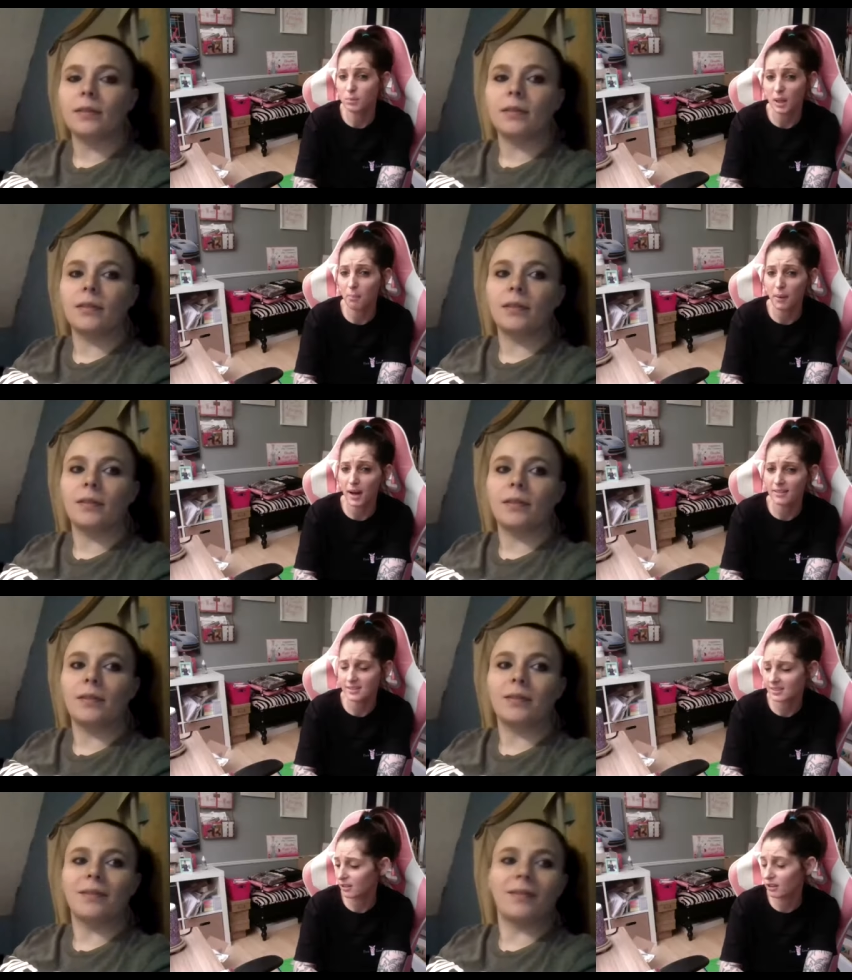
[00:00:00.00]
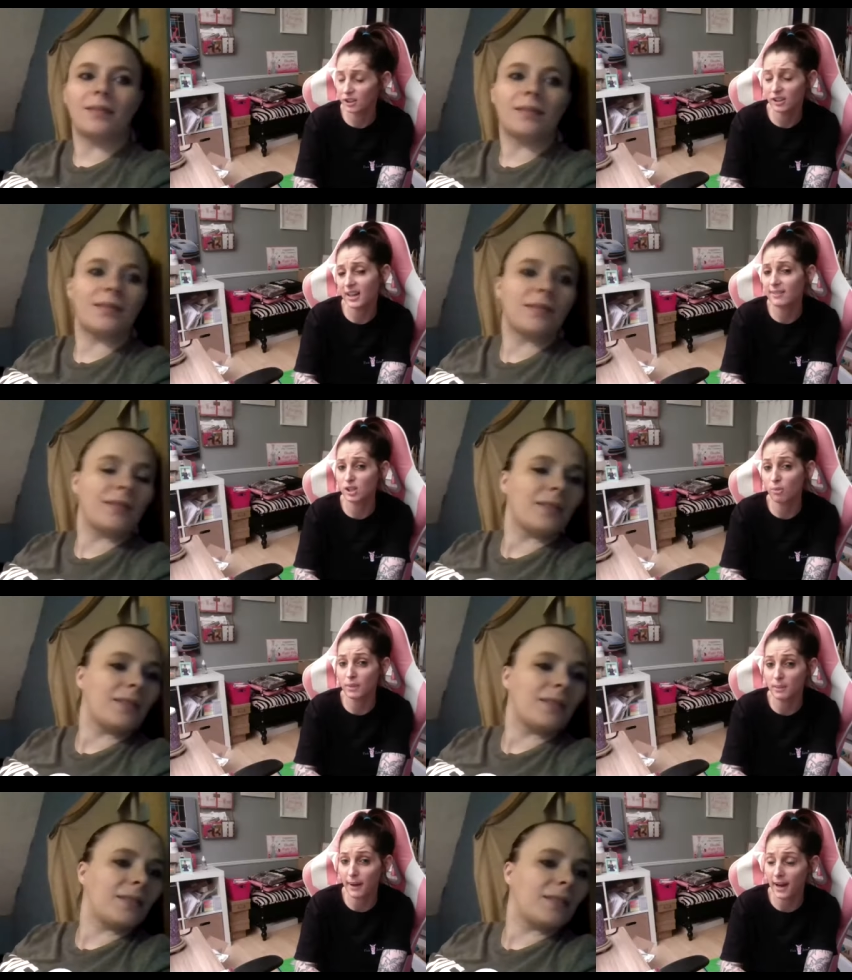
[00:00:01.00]
Speaker 1: that box. Girl, you're gonna have so many
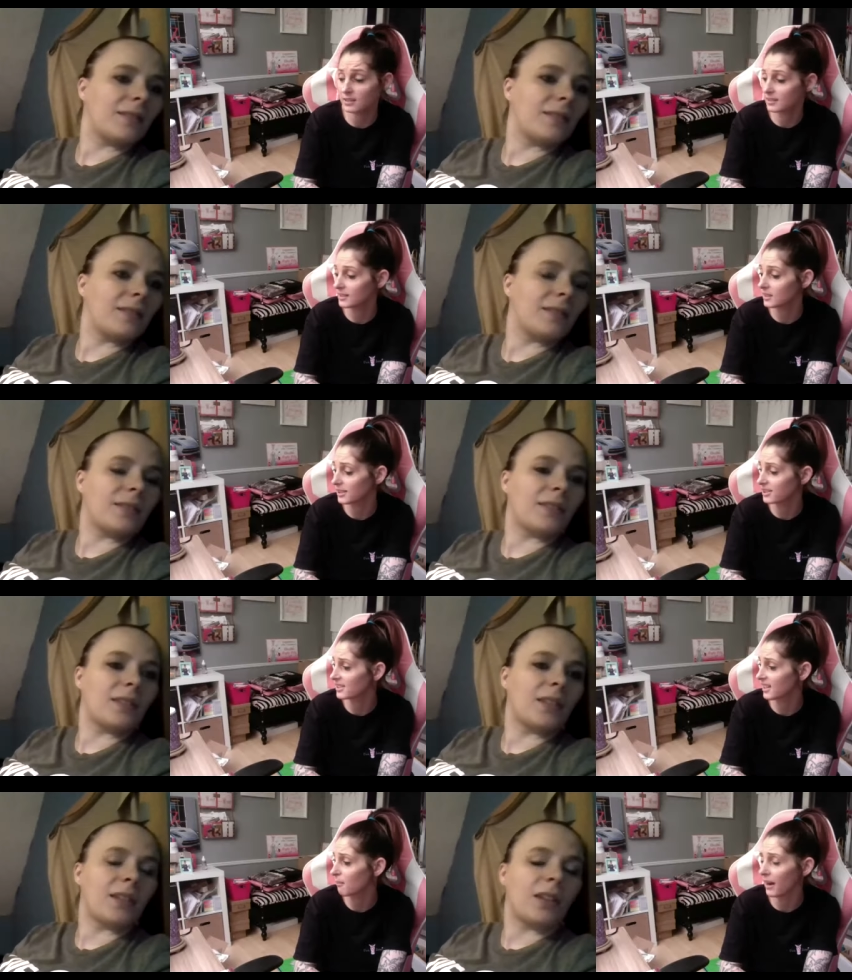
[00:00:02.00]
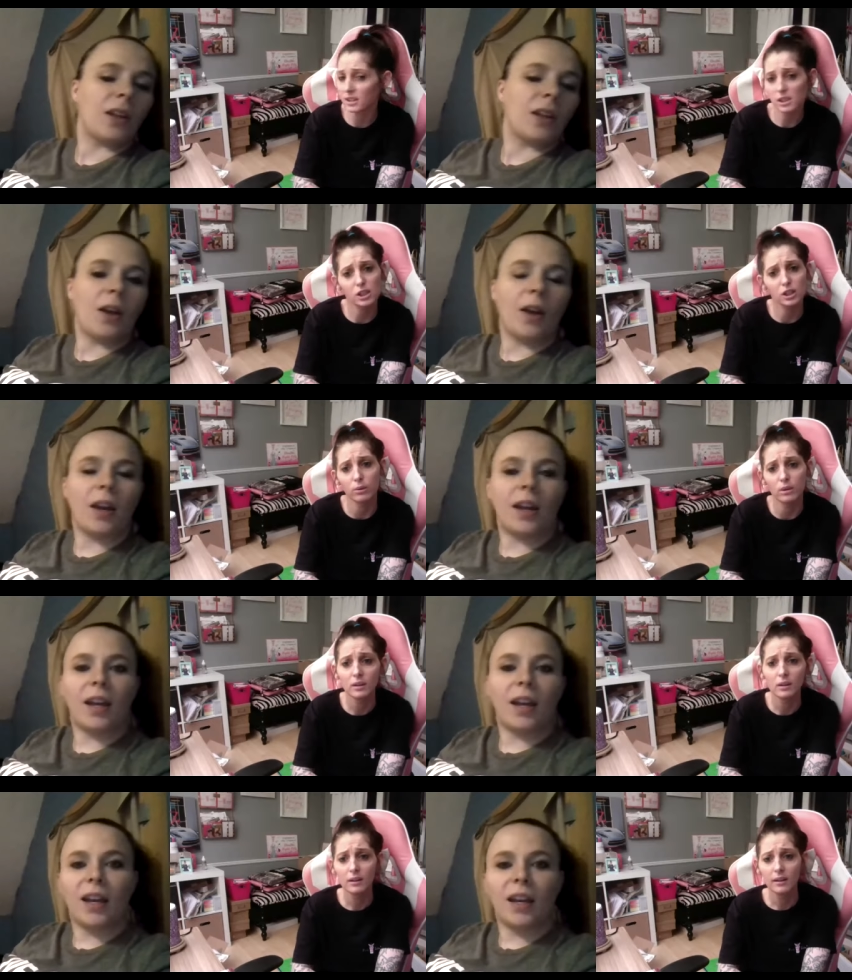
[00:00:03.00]
boxes. I should send mine to you.
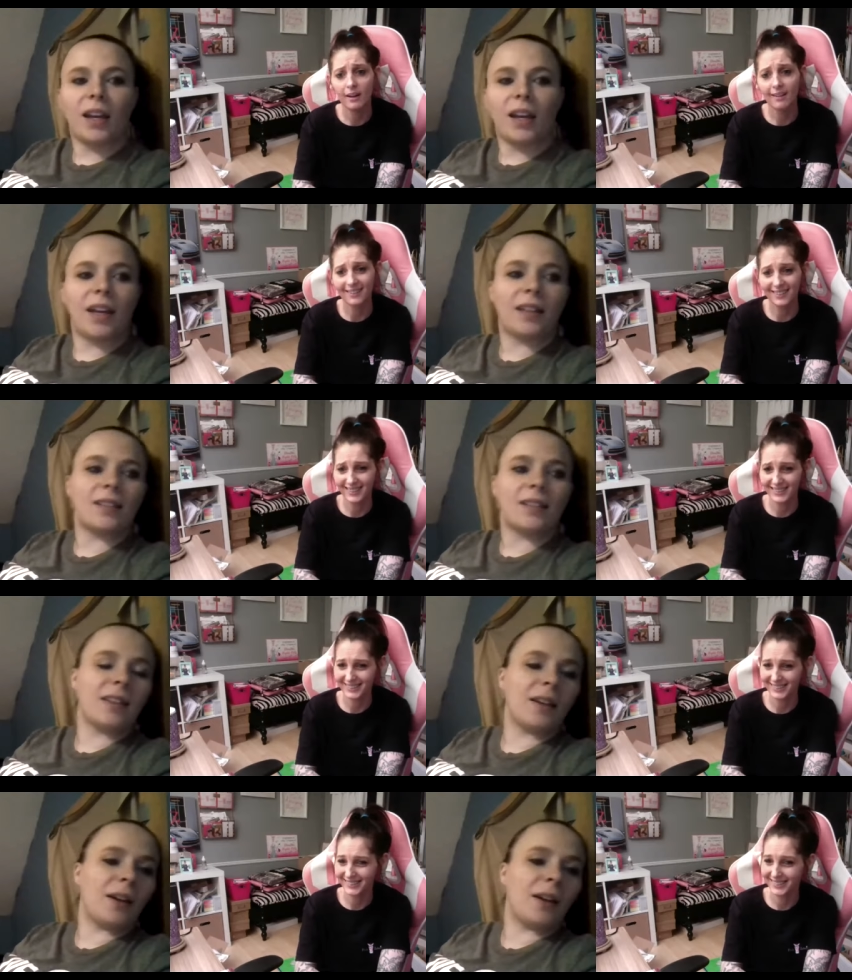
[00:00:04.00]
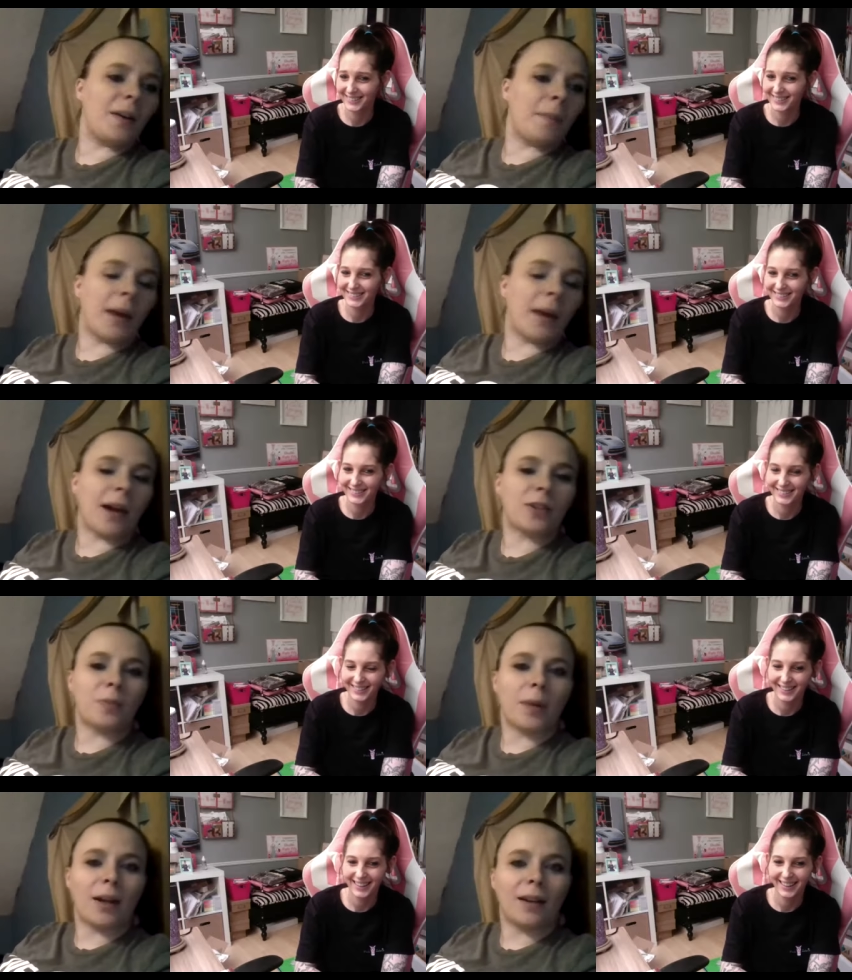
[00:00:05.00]
Um, it's the mash
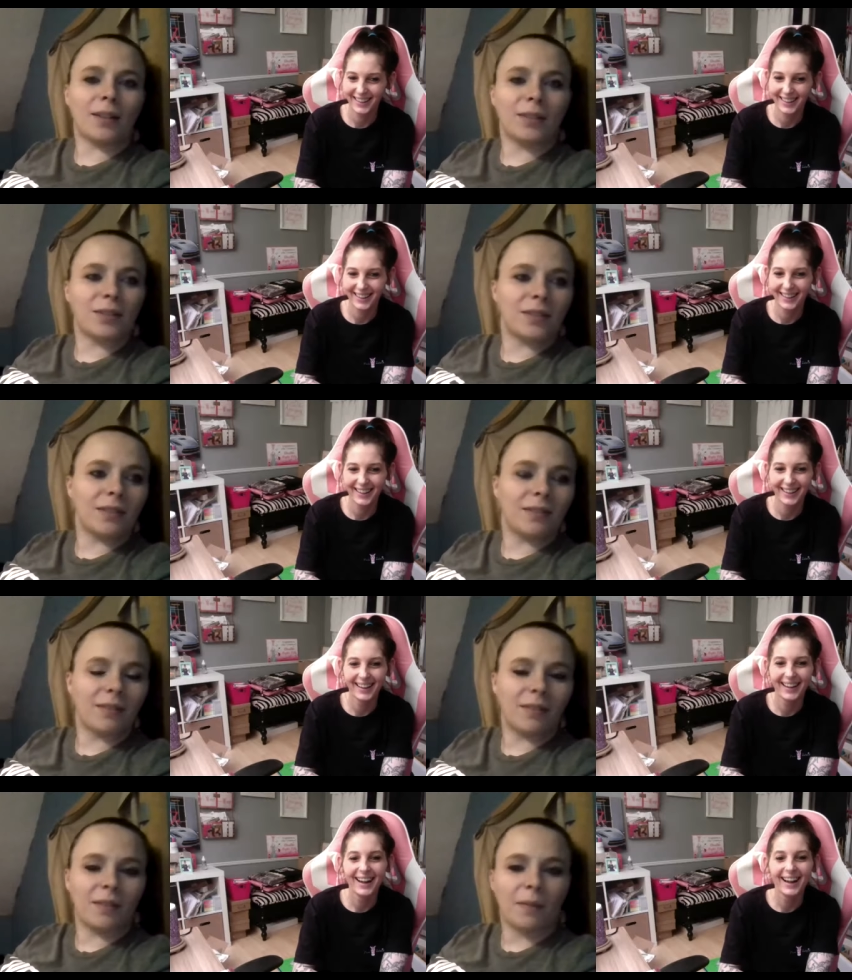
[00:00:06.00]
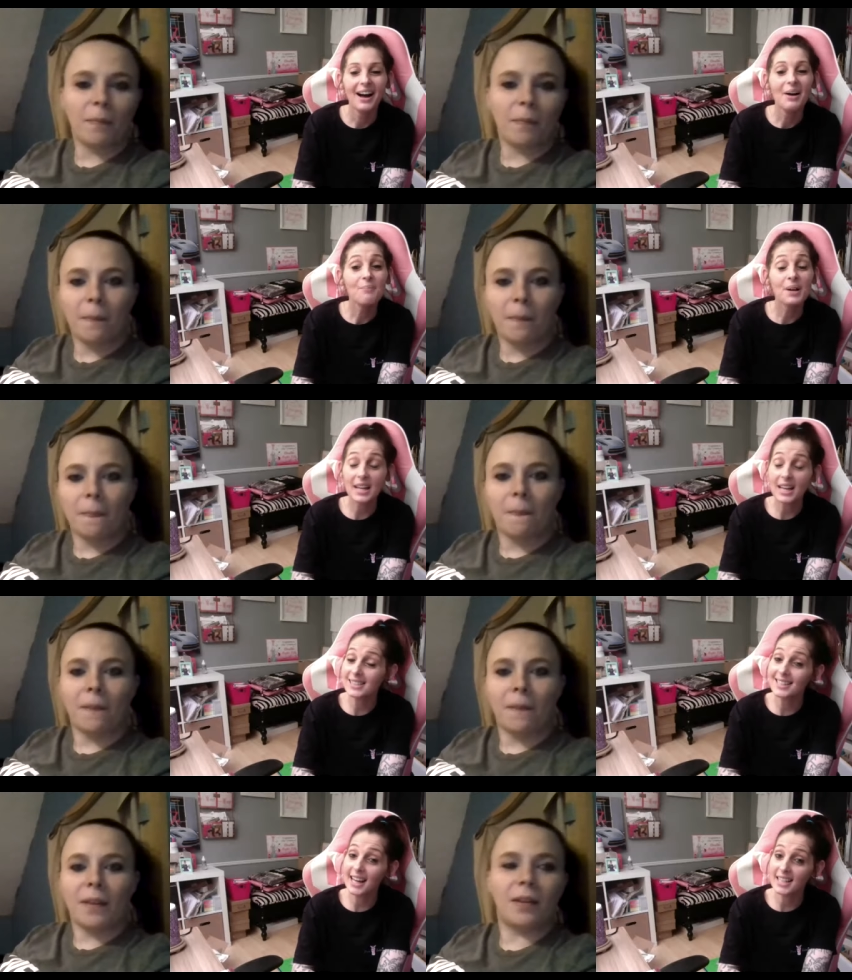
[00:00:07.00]
box. But it's a
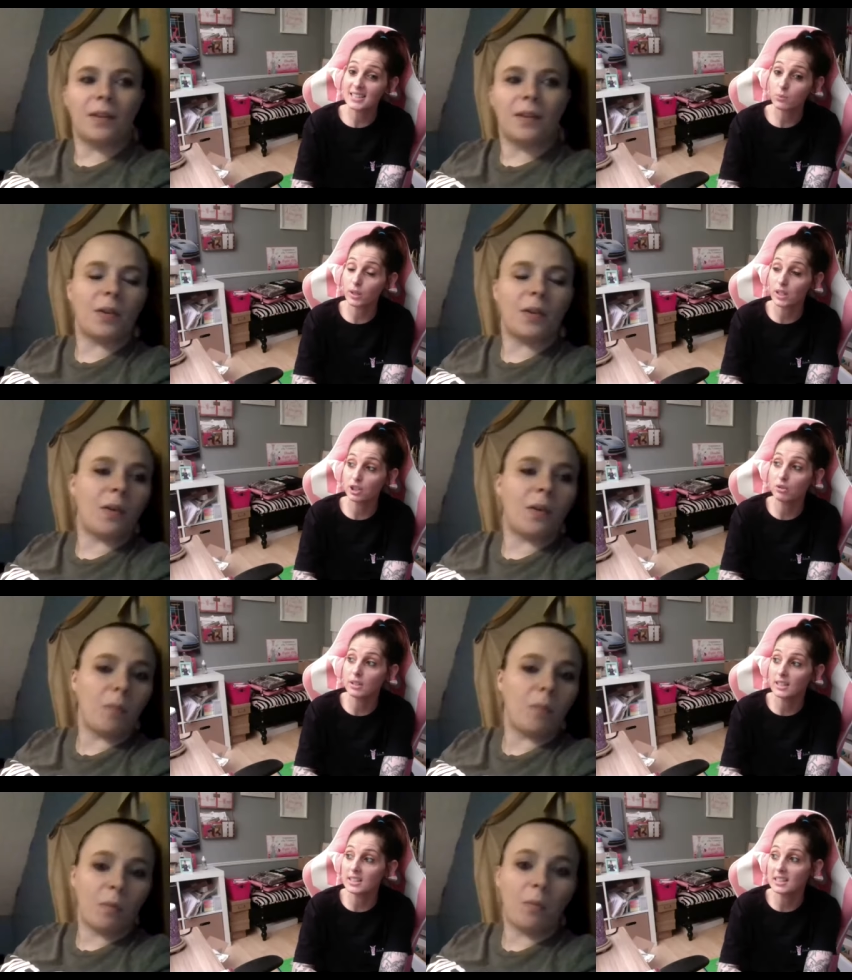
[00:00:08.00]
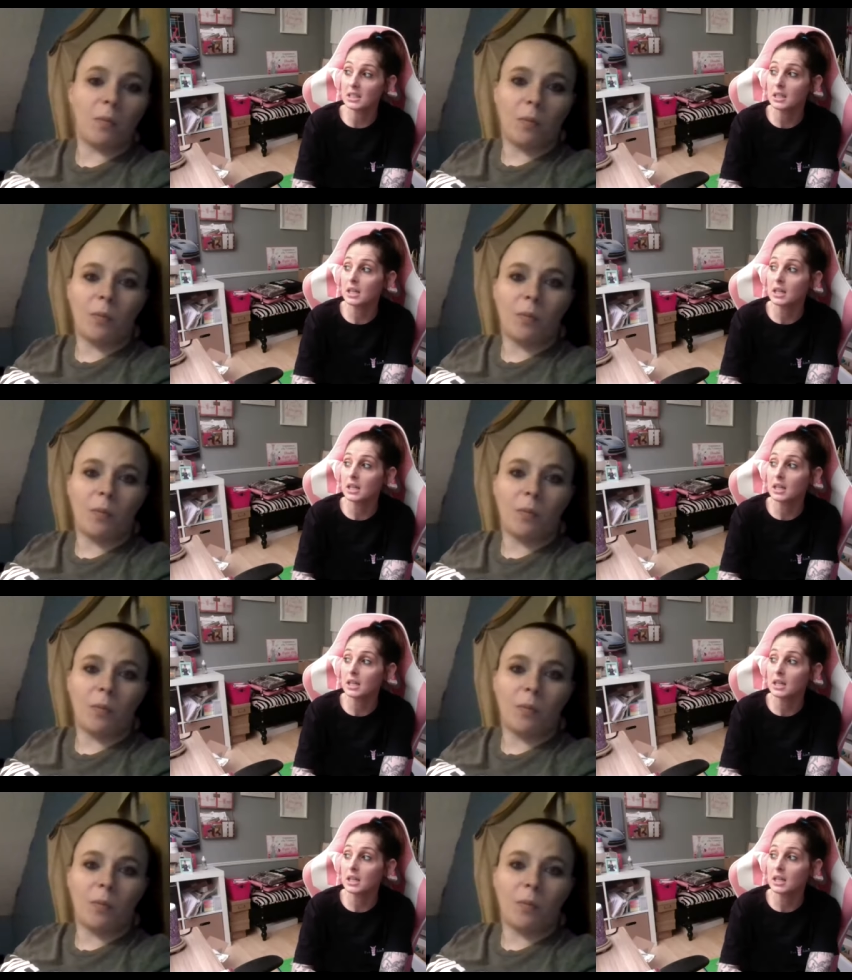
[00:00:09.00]
nice one. You need to,